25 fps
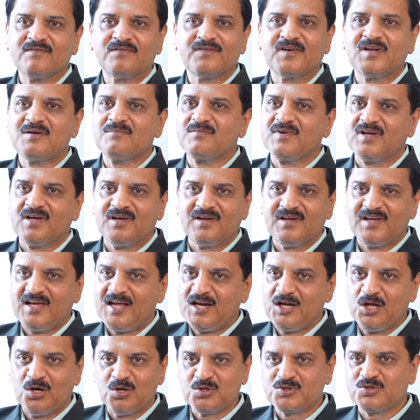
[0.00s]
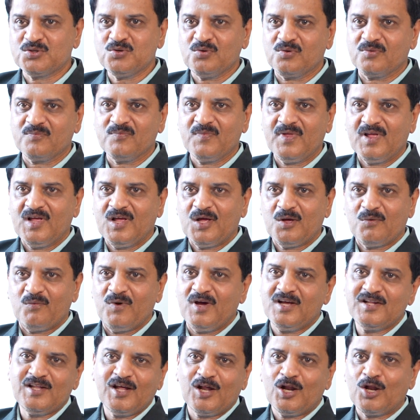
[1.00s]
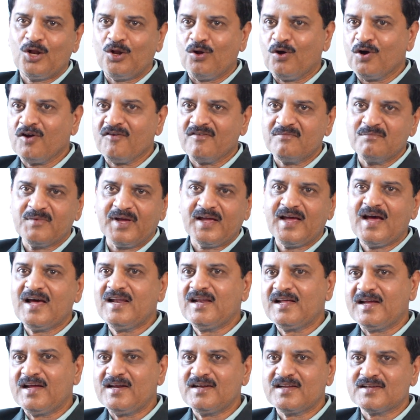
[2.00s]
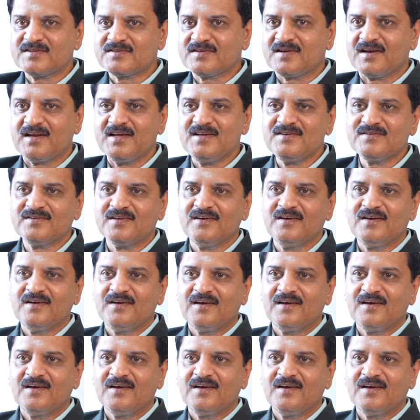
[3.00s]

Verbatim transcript: from, uh, in Hosur, where there are a lot of mechanical industries.